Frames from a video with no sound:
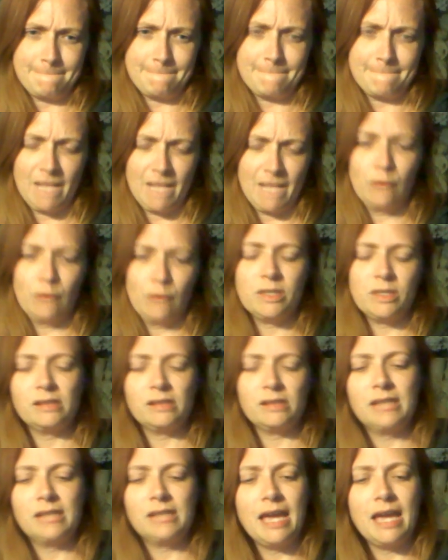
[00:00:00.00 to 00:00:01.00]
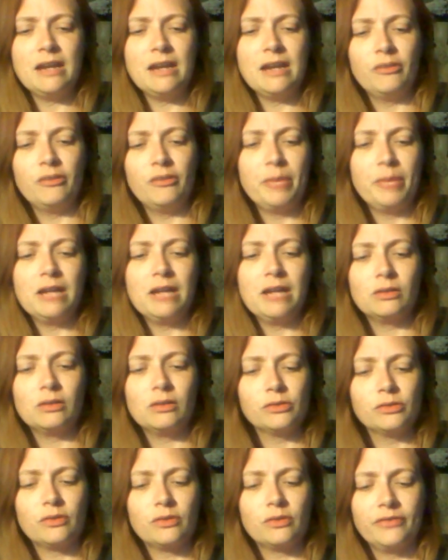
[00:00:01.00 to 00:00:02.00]
with this Ten of Pentacles
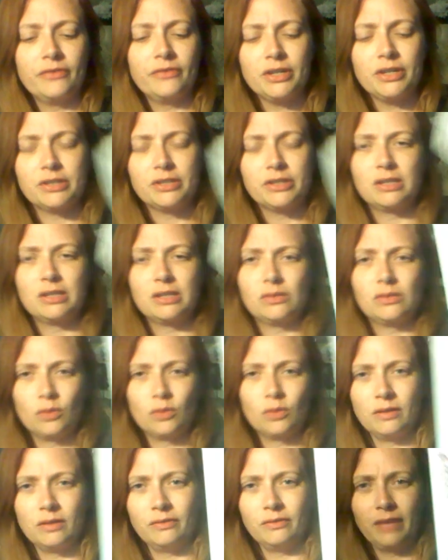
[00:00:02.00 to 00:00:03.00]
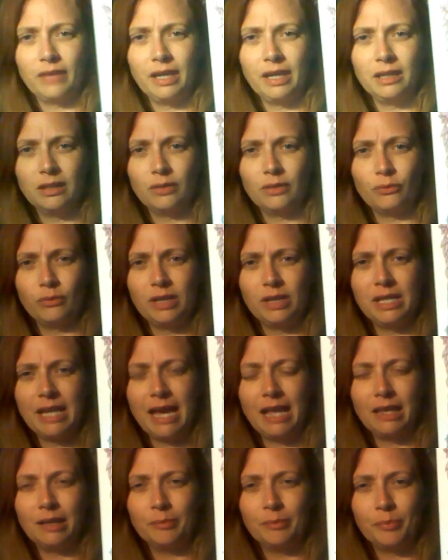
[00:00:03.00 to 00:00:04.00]
reversed, it's sort of like
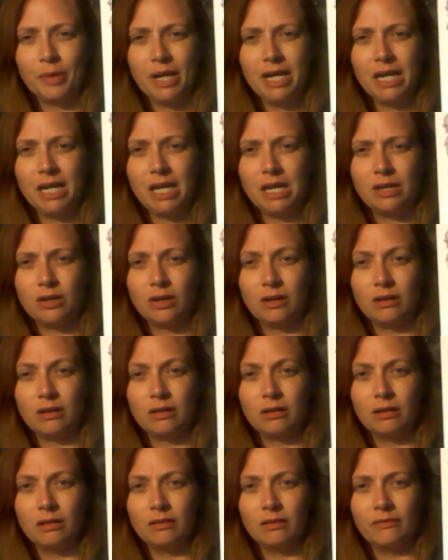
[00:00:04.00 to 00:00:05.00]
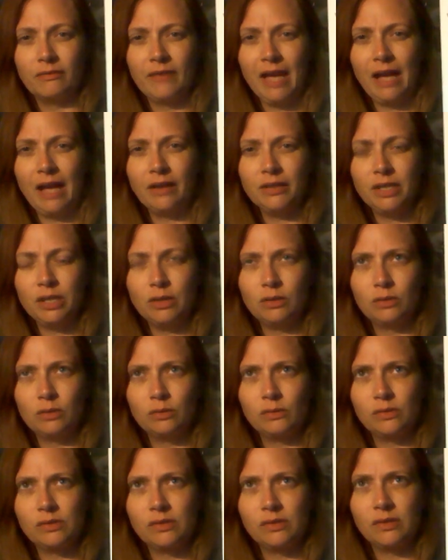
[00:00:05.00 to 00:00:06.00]
recalibrating her
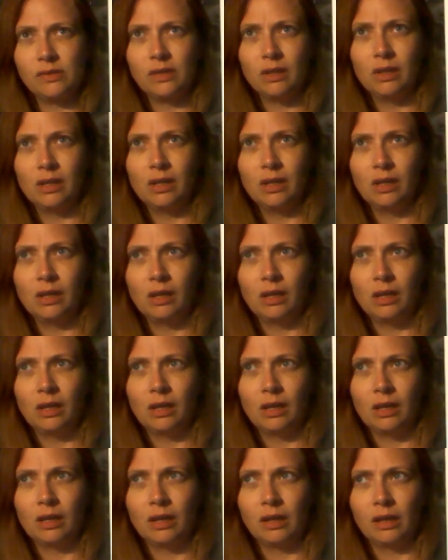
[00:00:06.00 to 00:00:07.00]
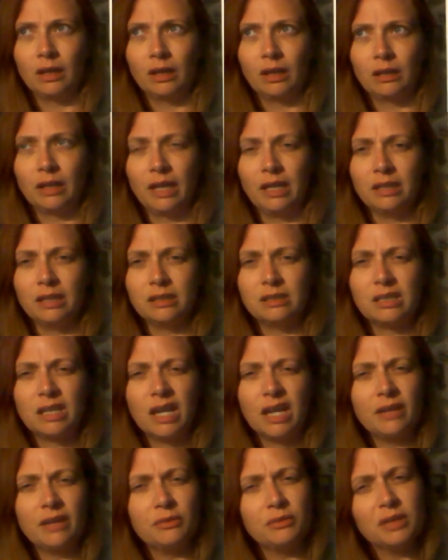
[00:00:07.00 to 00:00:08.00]
values. Like, did
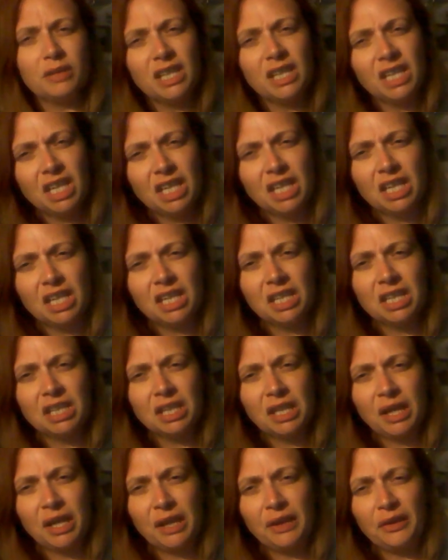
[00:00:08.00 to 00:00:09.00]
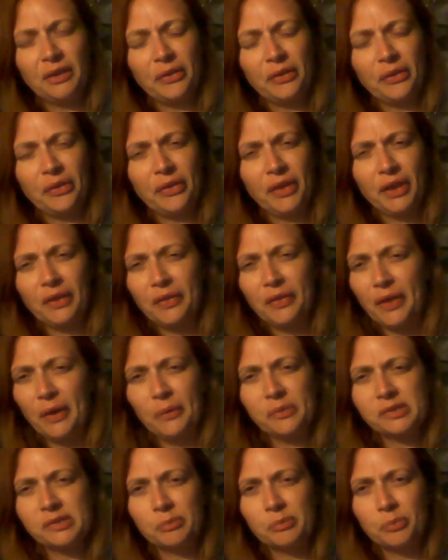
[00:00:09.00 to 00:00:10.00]
I really, like, think
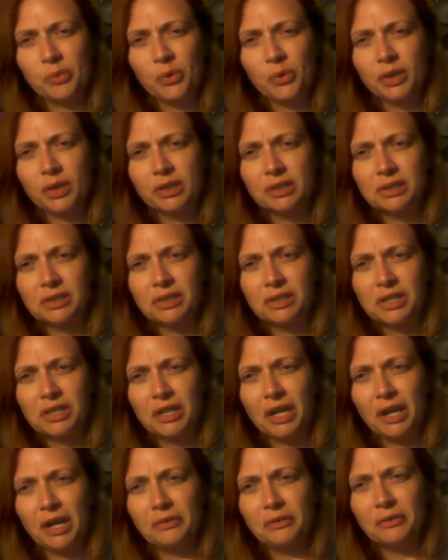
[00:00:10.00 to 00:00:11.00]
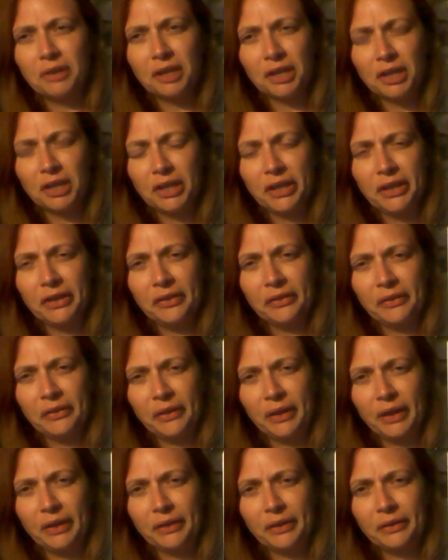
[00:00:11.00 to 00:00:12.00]
that was important? Did I really,
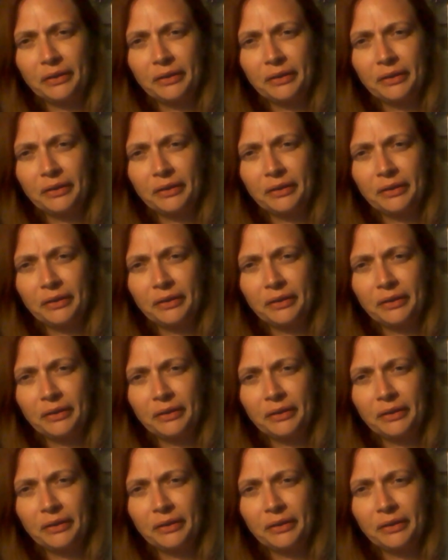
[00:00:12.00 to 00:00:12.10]
like,